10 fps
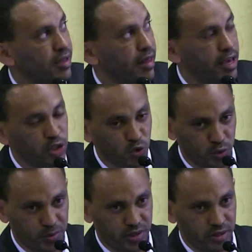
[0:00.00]
in the age
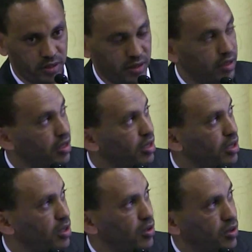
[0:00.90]
groups.
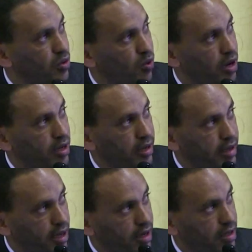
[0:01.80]
While in
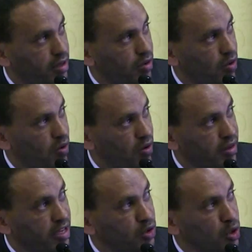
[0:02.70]
Kenya, all
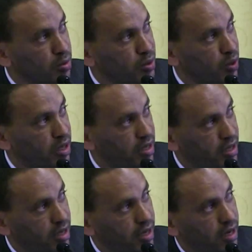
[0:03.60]
the age groups were,
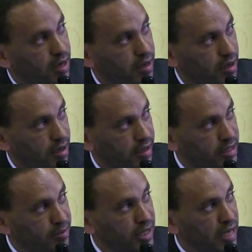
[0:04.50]

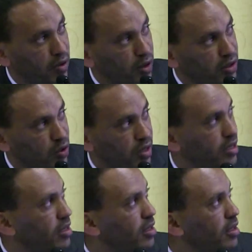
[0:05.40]
except the older
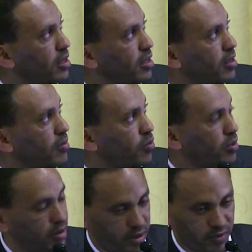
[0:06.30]
one,
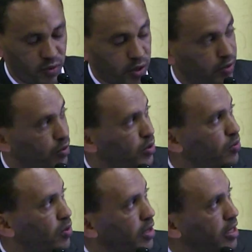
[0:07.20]
40,
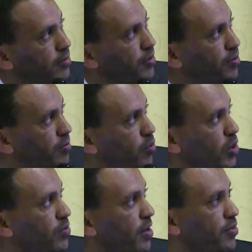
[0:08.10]
44, and
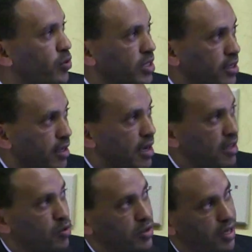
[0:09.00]
45 to 49,
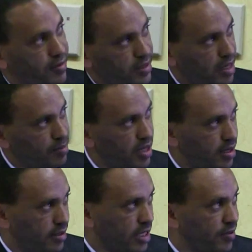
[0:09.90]
other was having some
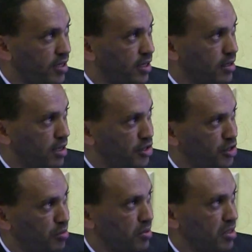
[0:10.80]
significant
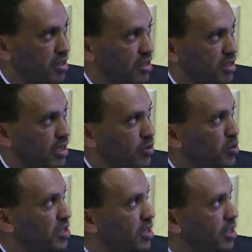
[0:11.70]
relationships, just as we
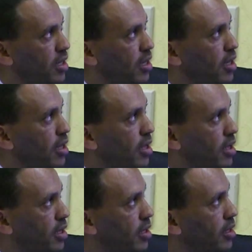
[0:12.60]
say.
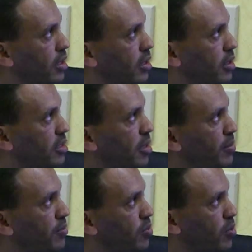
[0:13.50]
The same
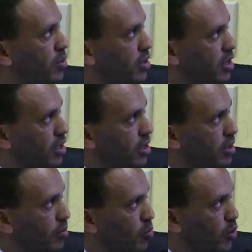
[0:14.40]
thing for
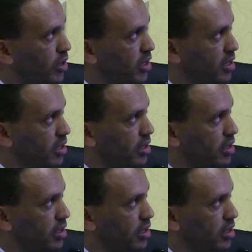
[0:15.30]
Burundi.